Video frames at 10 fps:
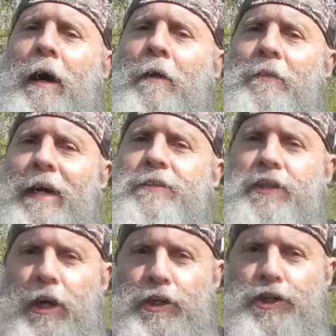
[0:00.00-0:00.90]
and
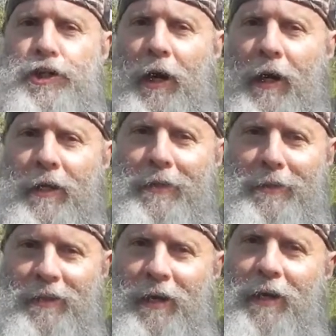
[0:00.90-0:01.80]
that's Jacques
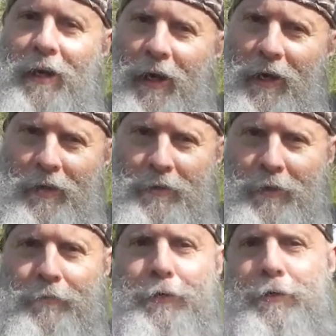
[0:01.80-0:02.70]
Lacan,
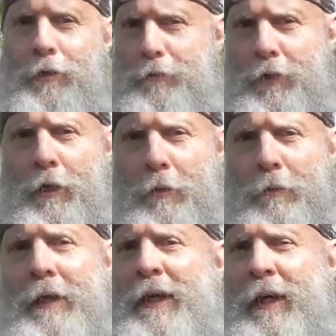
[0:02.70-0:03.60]
if you don't
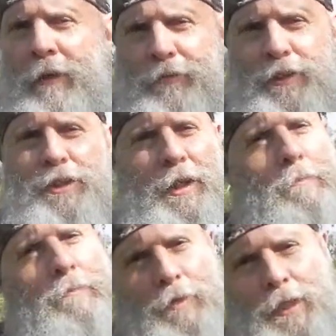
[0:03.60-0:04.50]
know. For
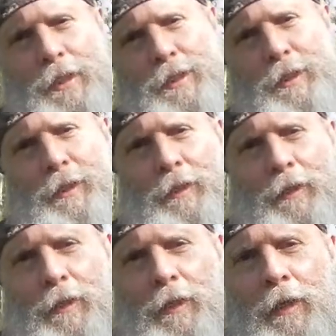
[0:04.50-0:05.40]
some reason,
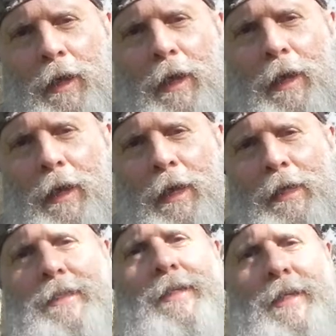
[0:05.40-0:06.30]

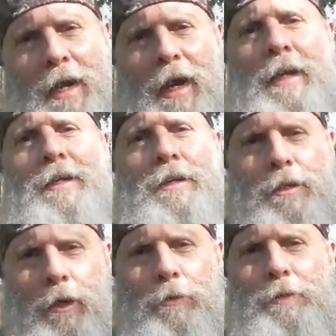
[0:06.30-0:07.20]
he's not
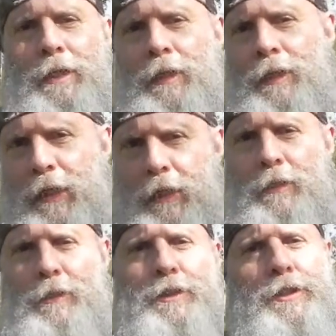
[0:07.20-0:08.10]
known in
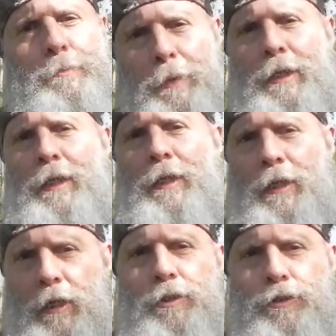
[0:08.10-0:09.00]
English speaking
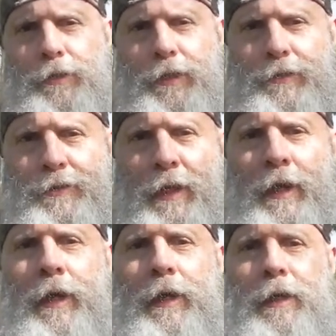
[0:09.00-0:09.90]
countries,
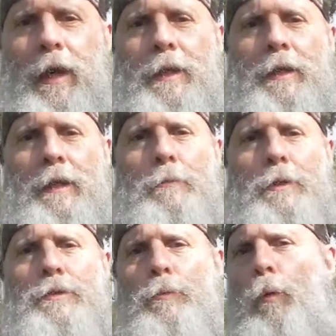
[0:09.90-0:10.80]
yet he
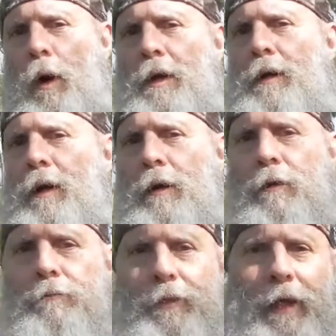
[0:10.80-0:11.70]
was one
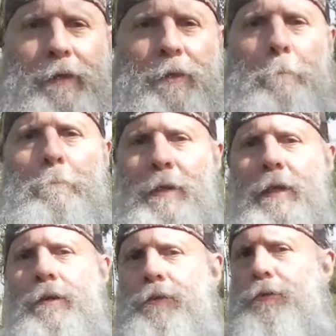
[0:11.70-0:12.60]
of like the
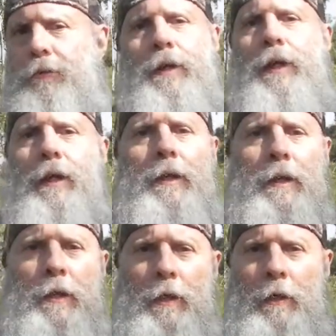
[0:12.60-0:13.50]
big three
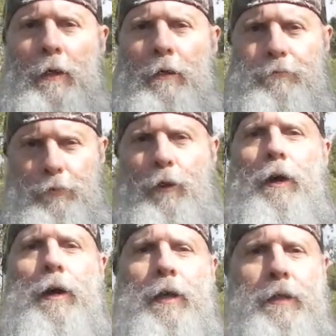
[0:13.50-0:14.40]

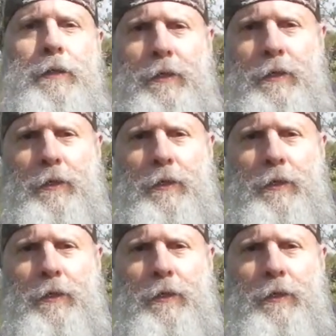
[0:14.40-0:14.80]
Freud,